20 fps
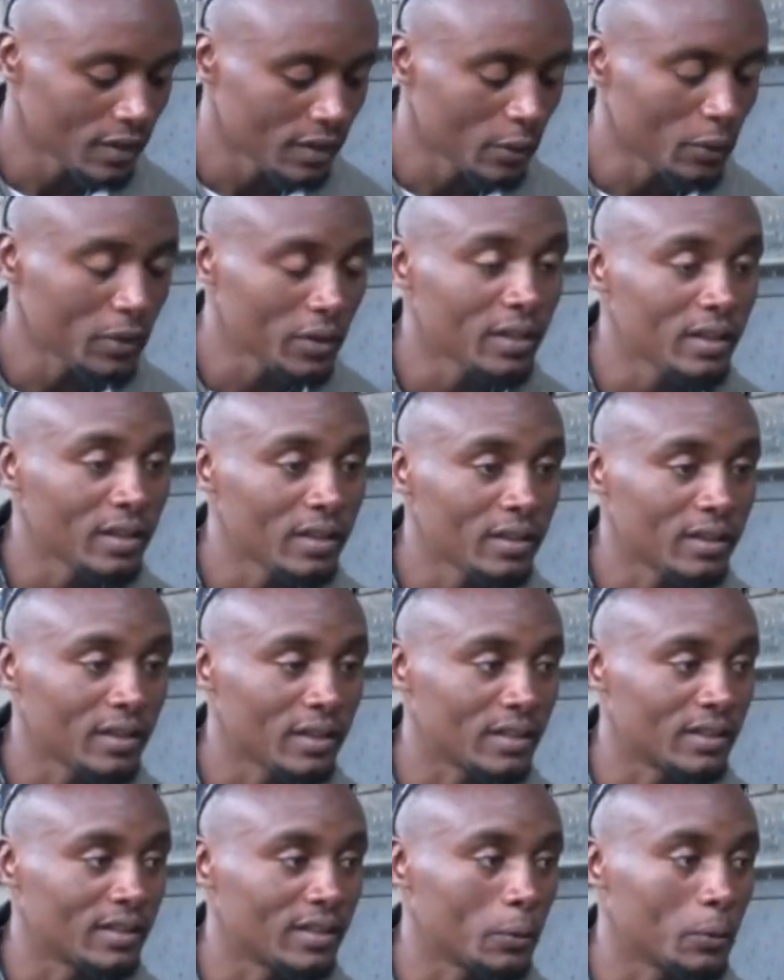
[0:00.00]
the way
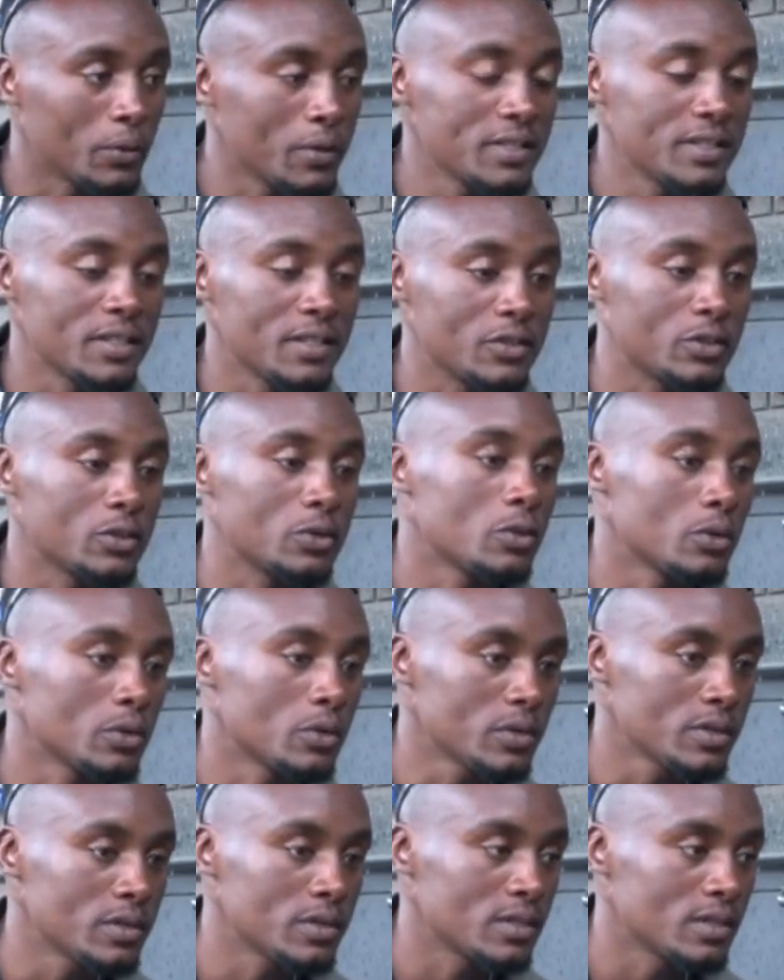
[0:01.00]
that the waste is
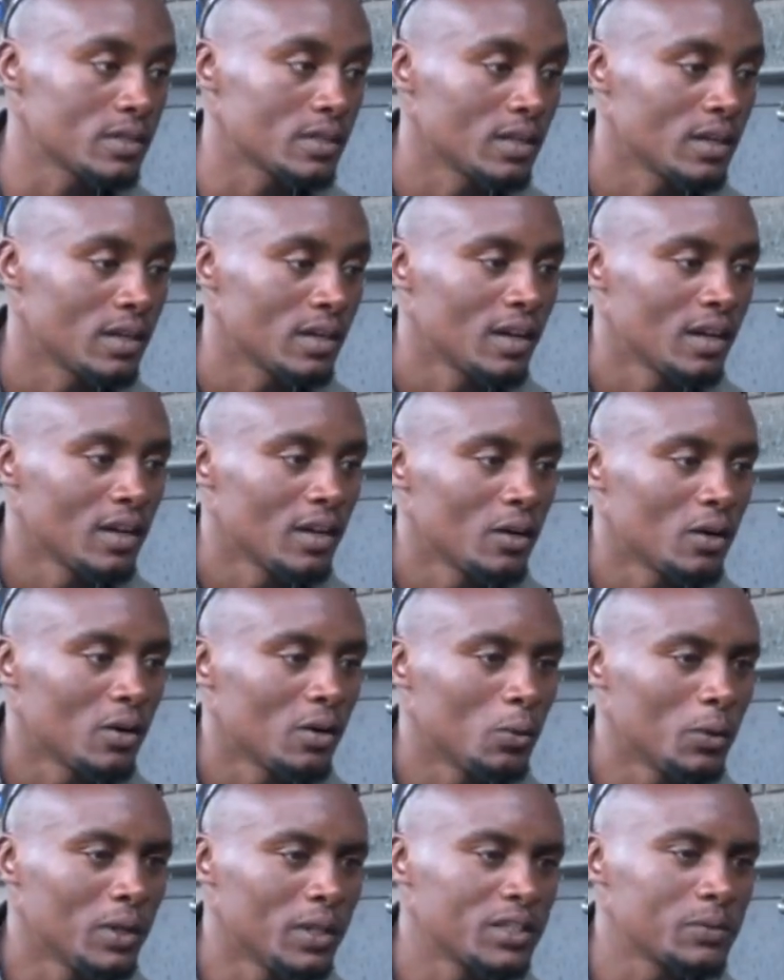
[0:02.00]
used
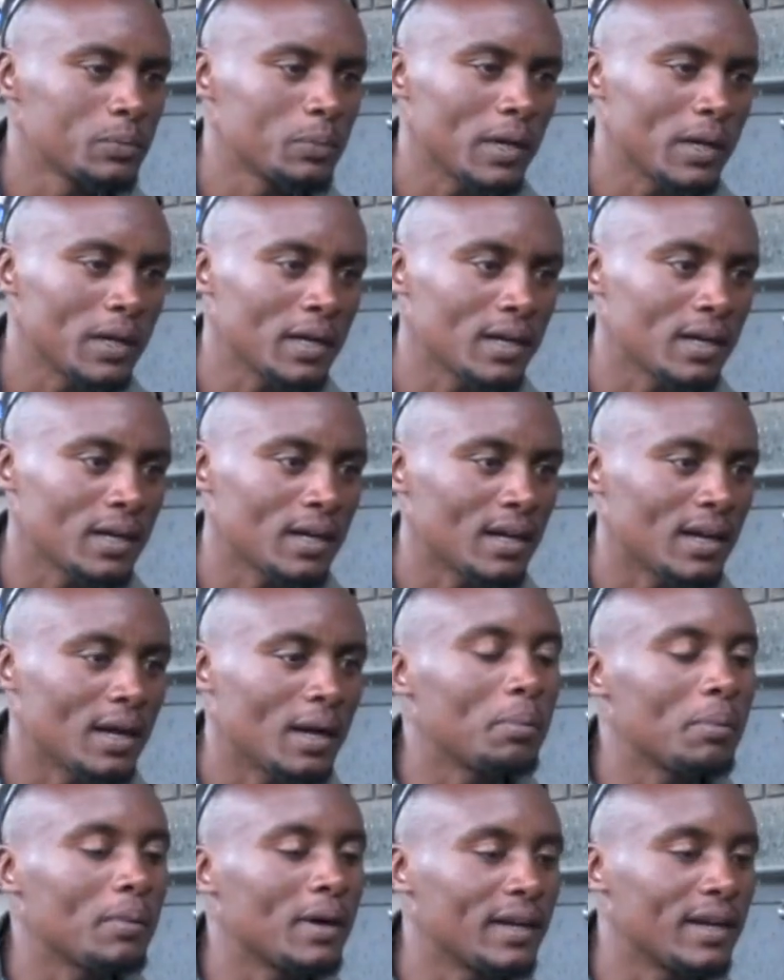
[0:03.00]
will spark
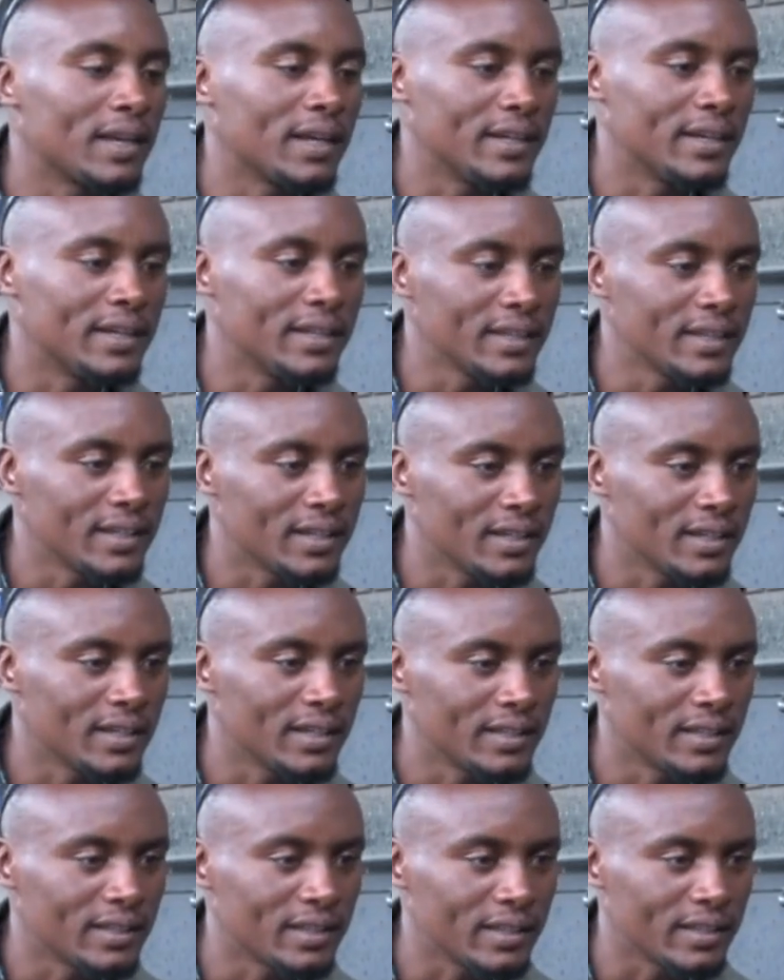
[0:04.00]
up an
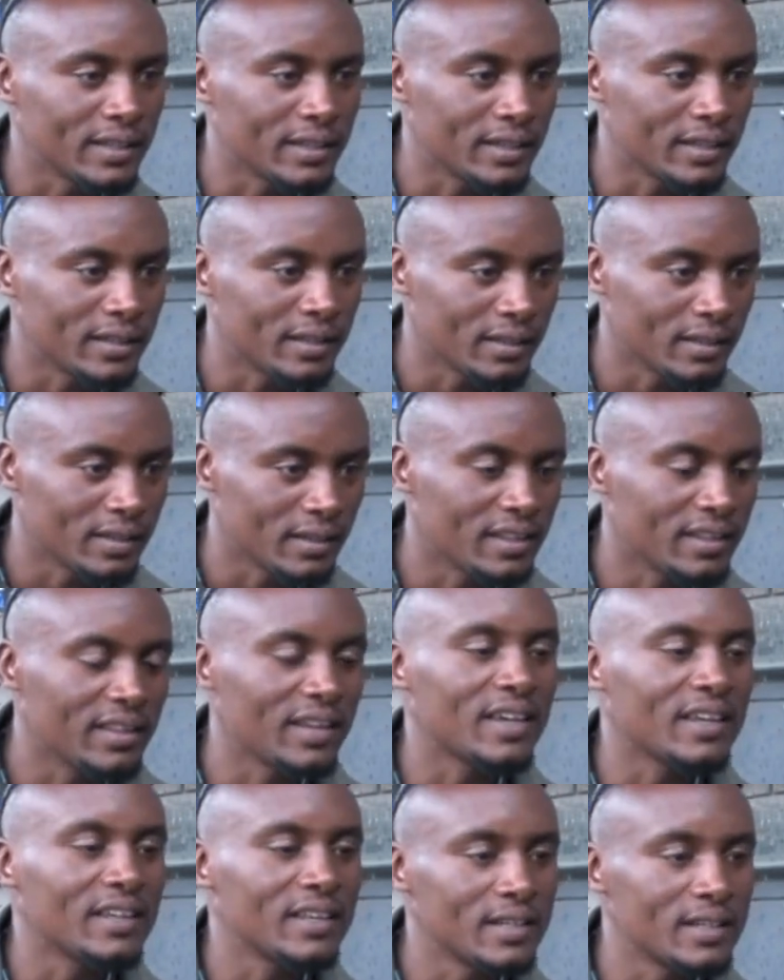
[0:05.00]
idea in
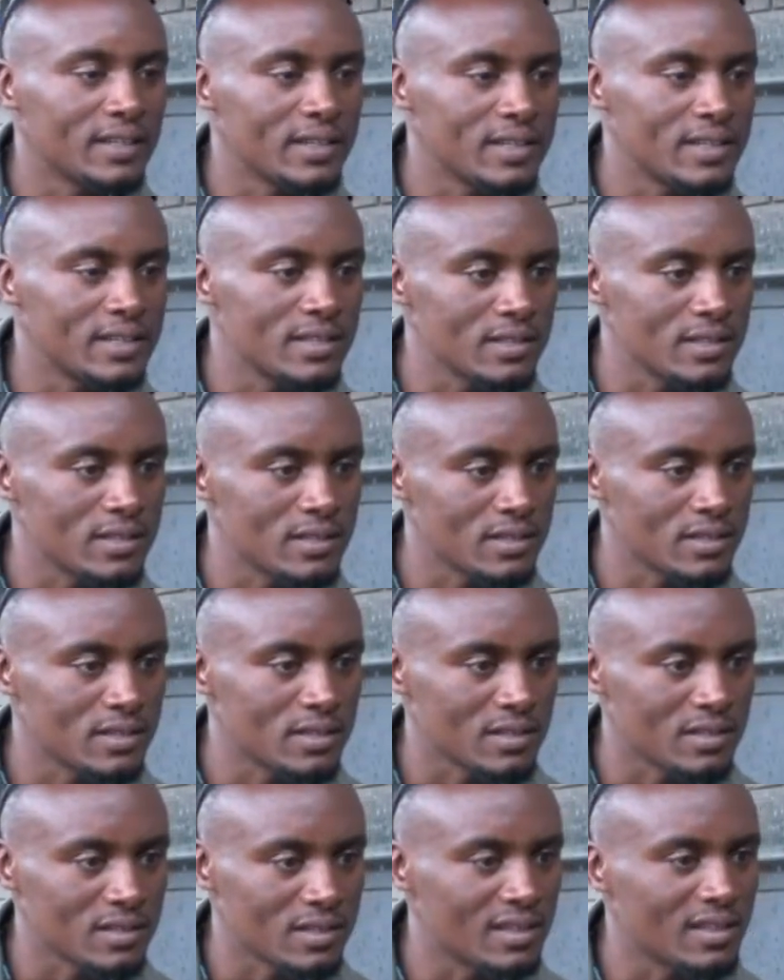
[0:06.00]
their
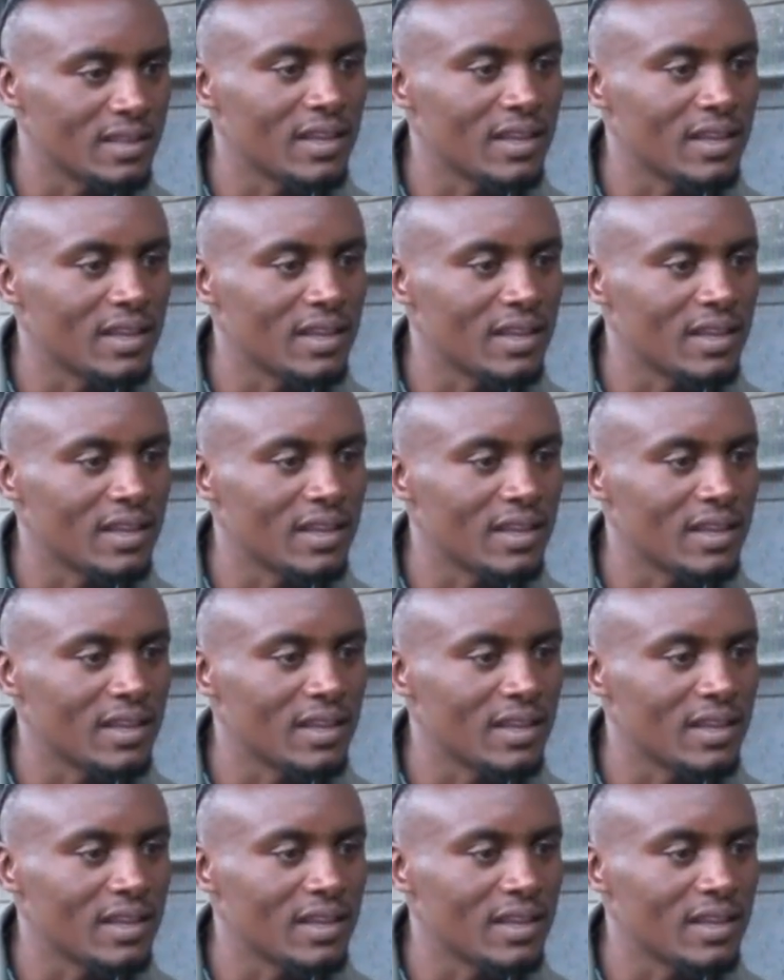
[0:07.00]
kids'